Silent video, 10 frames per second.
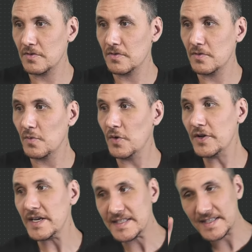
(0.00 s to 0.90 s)
what
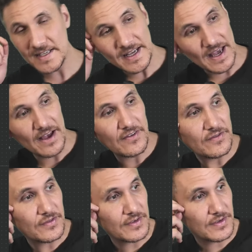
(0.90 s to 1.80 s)
I did have,
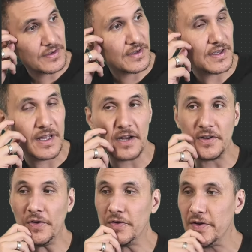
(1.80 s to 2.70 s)
I
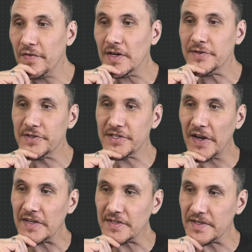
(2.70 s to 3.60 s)
don't know if I should
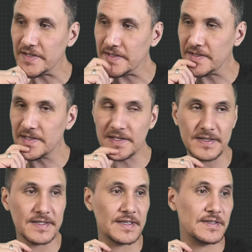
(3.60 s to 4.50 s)
change this. So
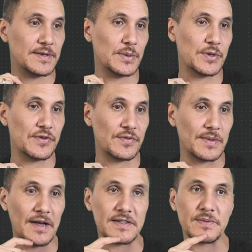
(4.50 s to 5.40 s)
this is continuing on from
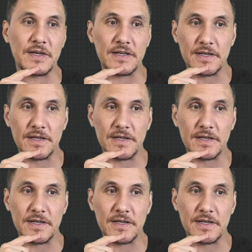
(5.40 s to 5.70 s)
last week.